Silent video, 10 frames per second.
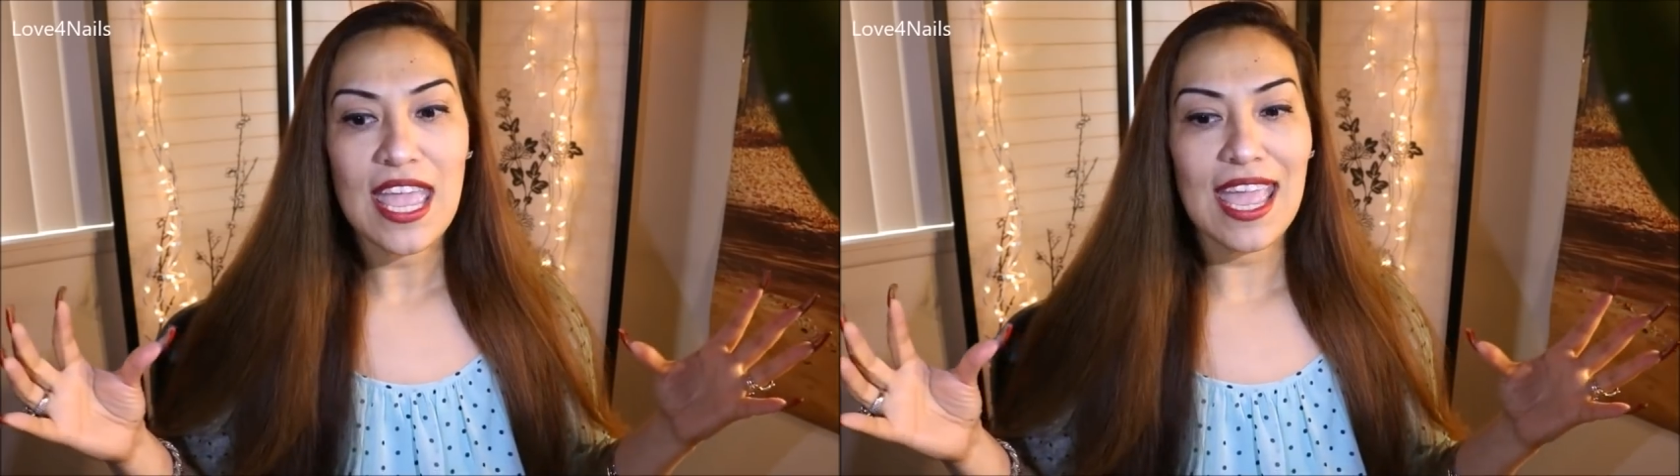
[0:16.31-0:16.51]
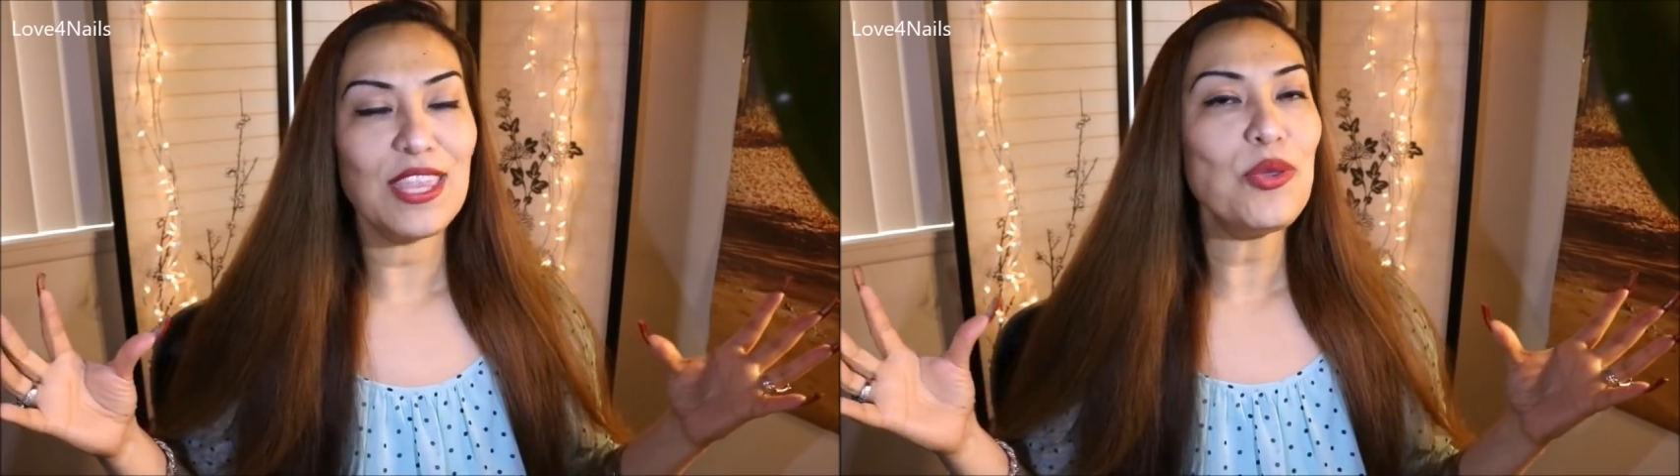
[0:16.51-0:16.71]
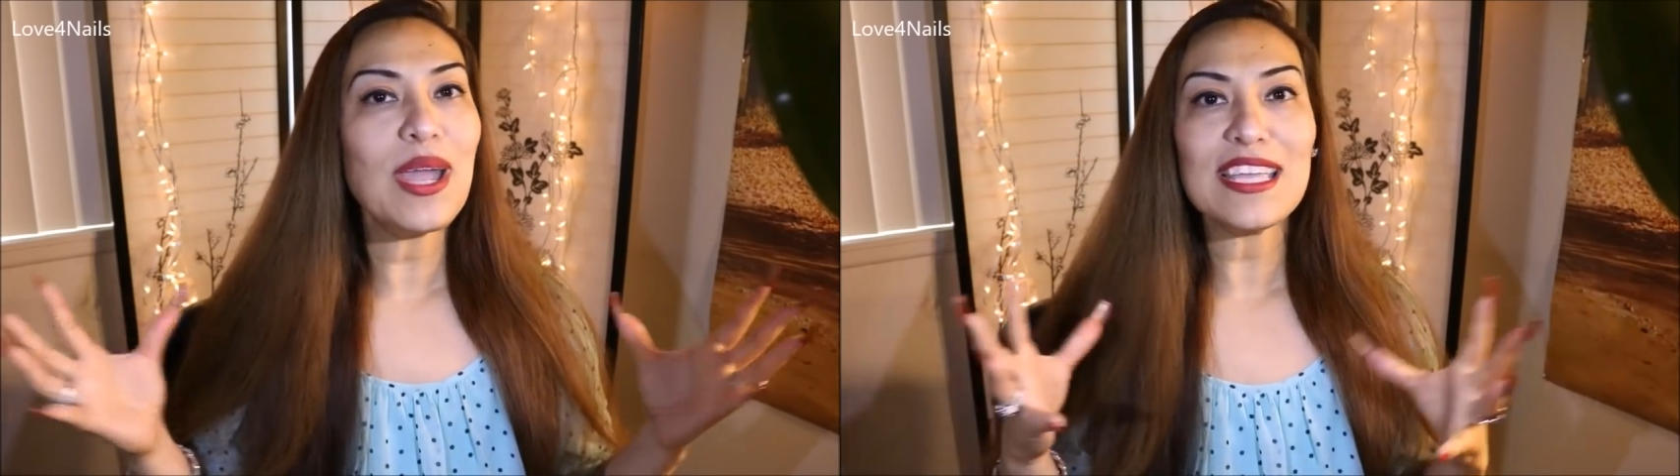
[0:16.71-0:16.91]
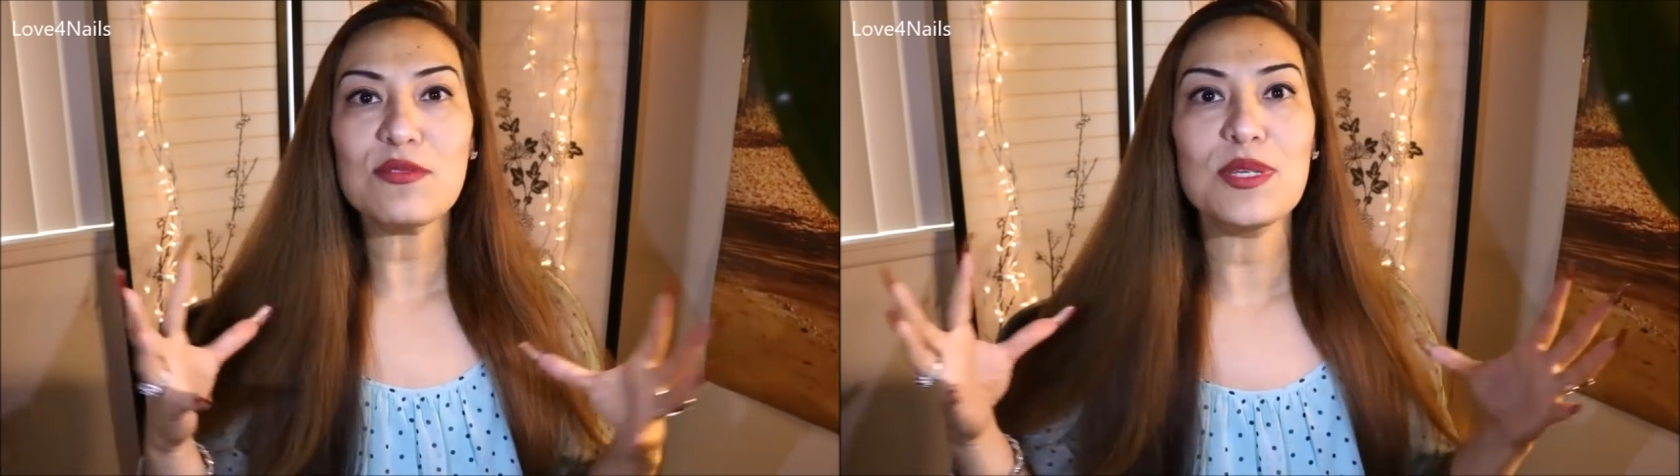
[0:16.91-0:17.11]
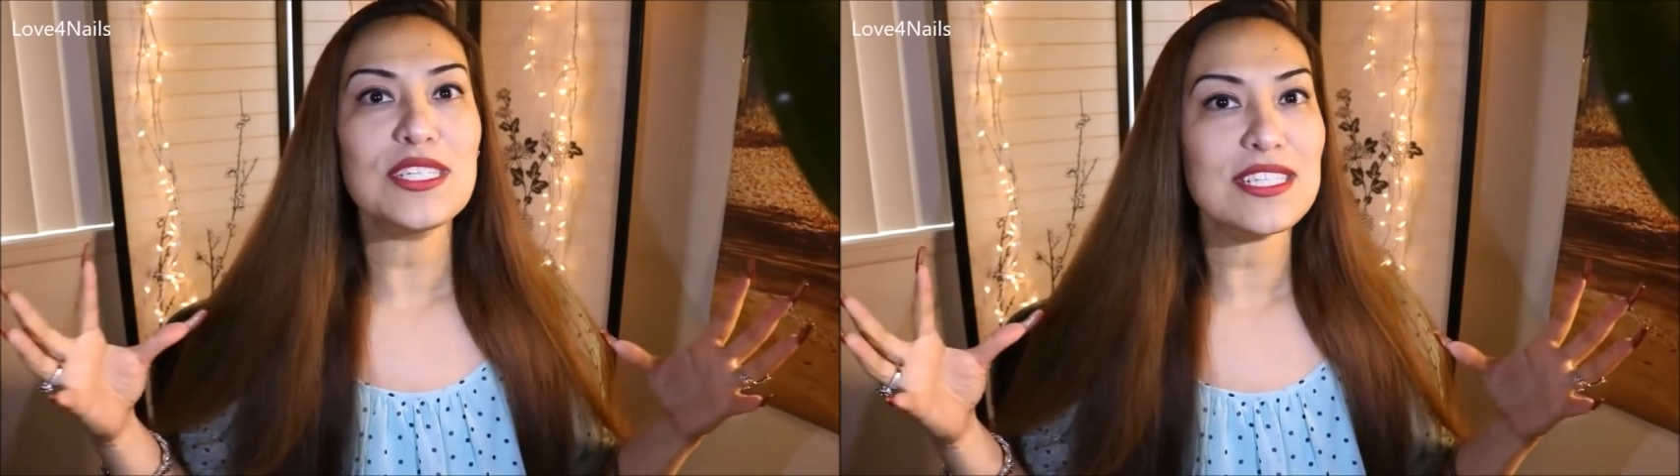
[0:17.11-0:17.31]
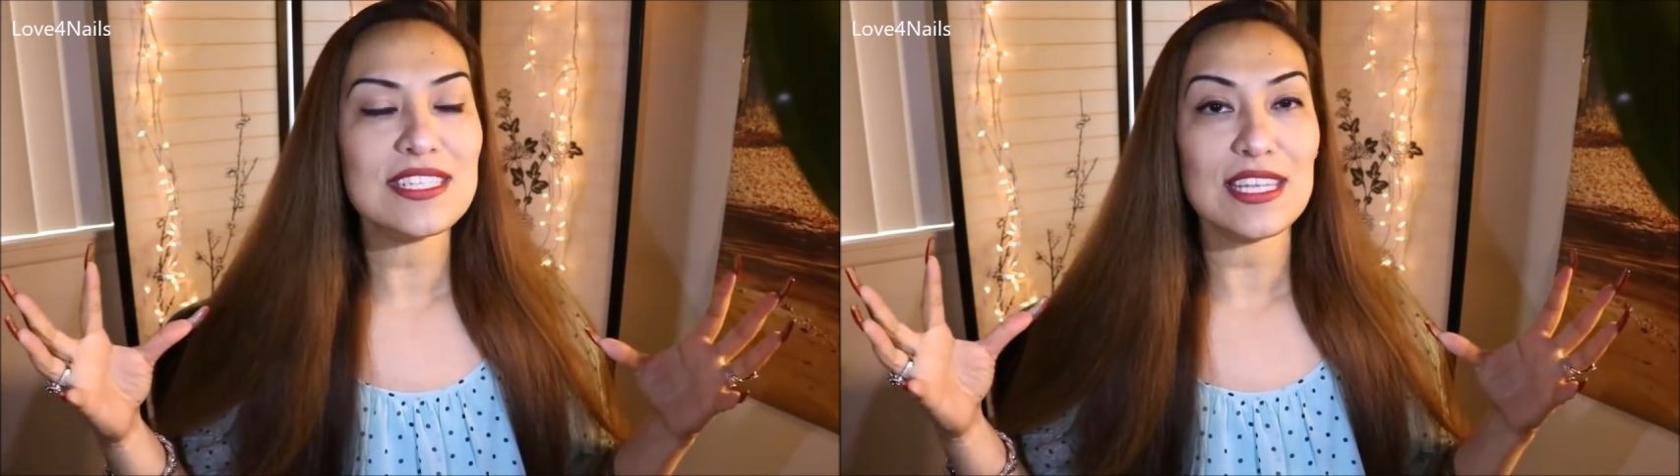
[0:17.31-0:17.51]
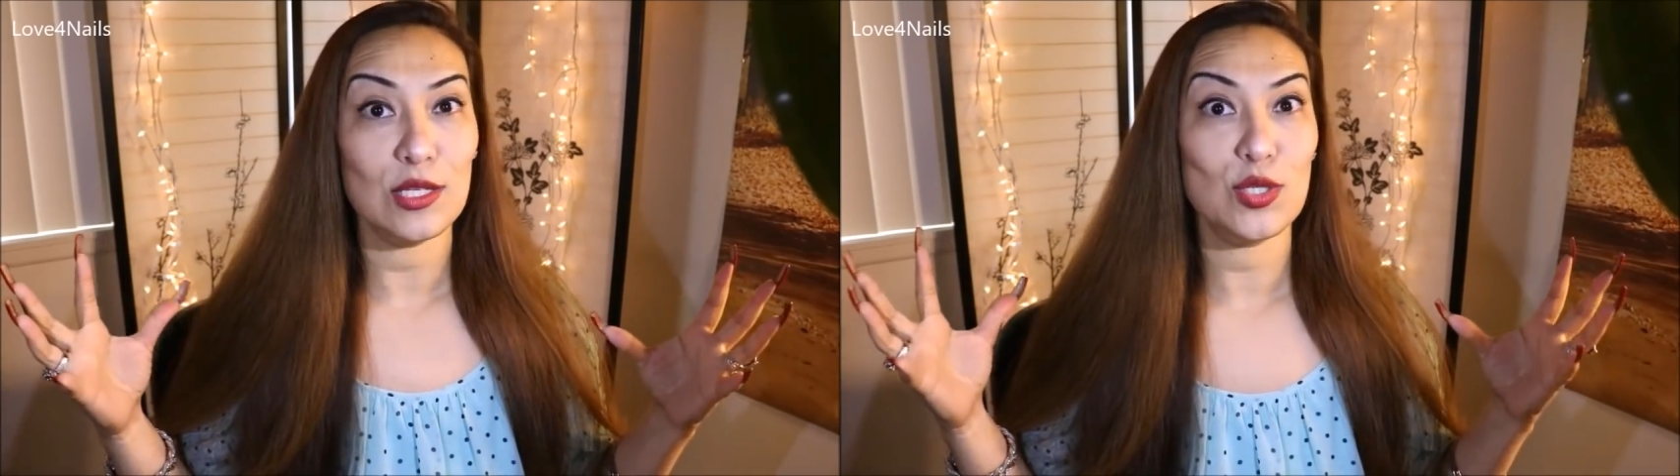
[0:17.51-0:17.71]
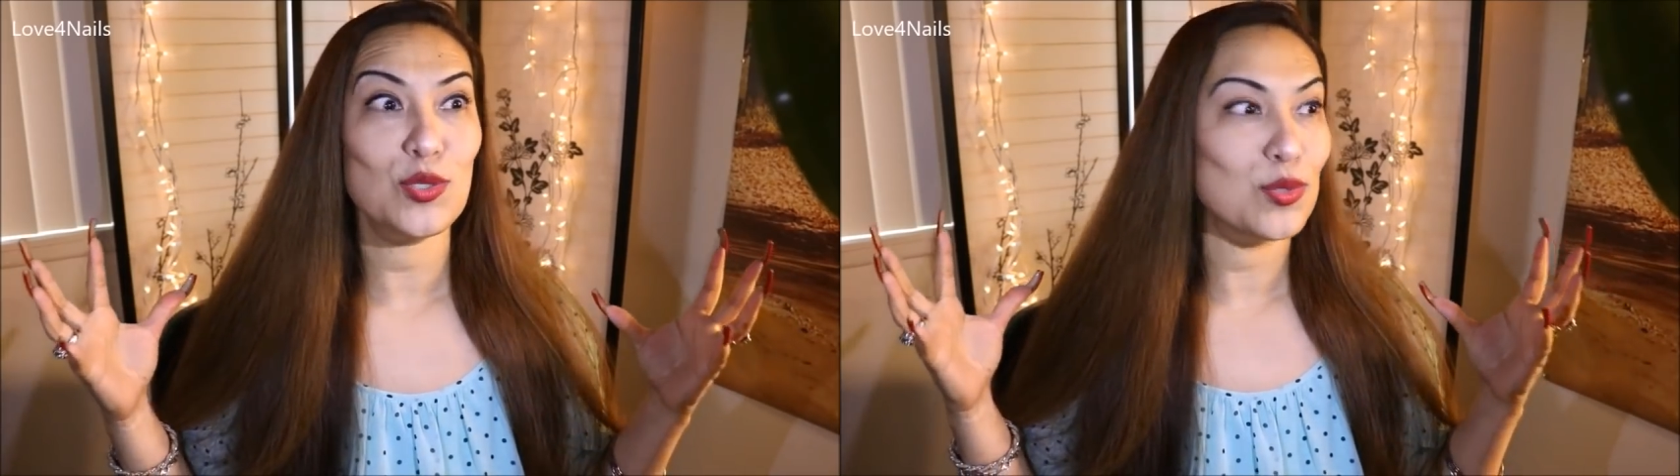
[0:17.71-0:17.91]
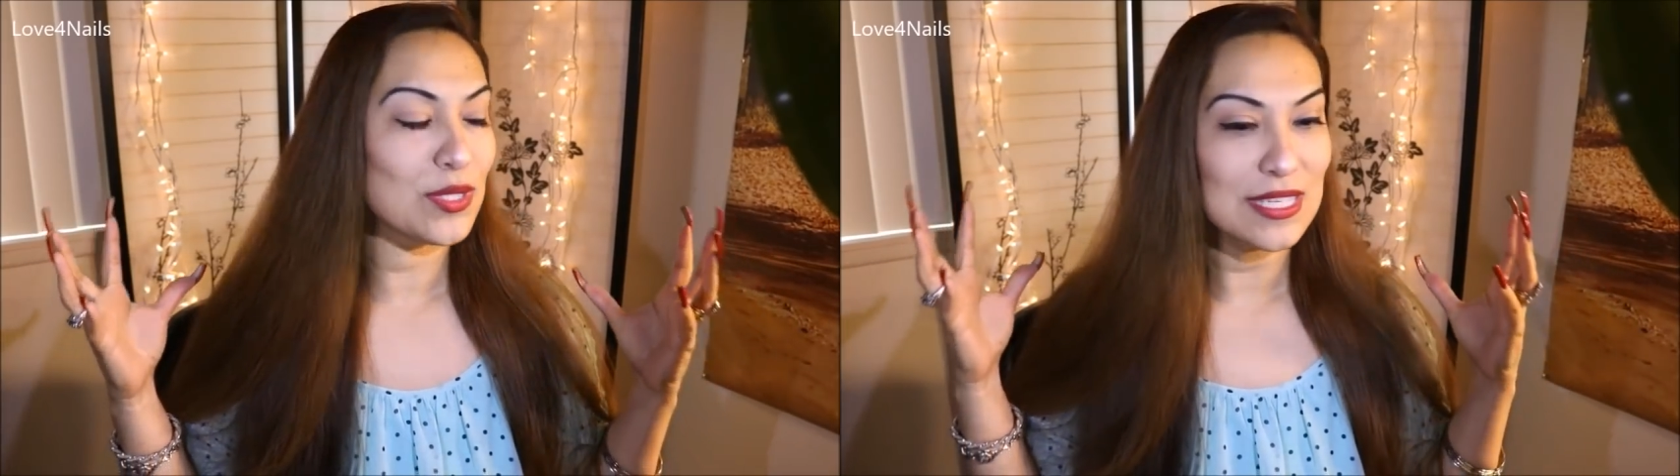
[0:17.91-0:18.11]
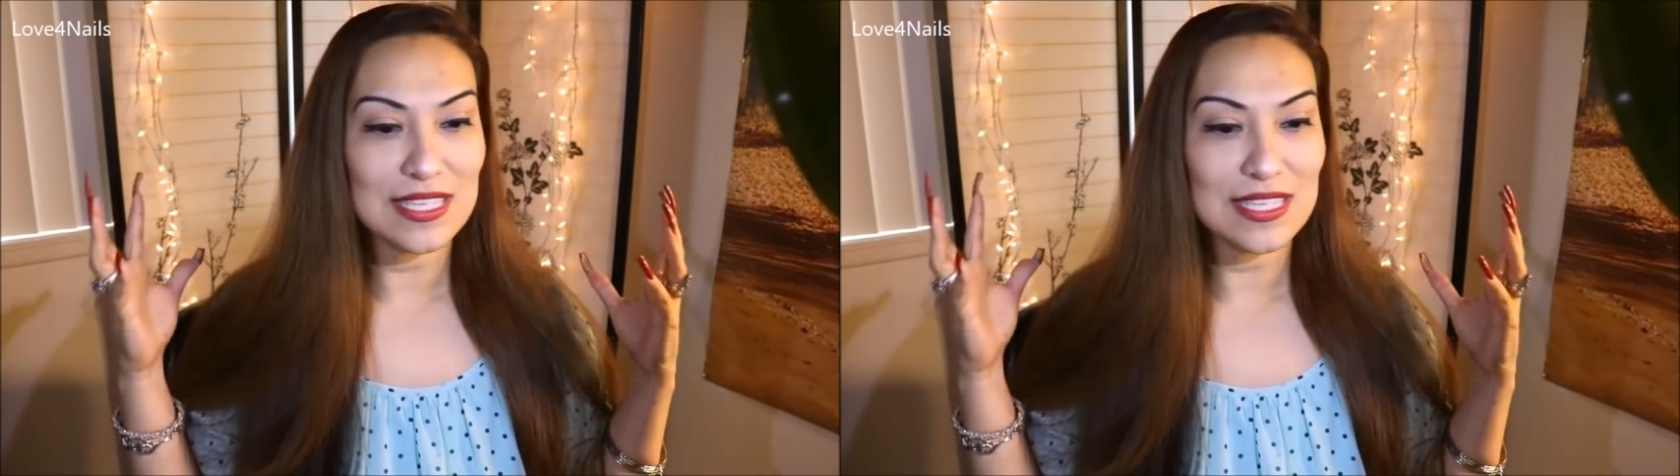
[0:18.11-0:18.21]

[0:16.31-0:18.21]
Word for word: and you guys were just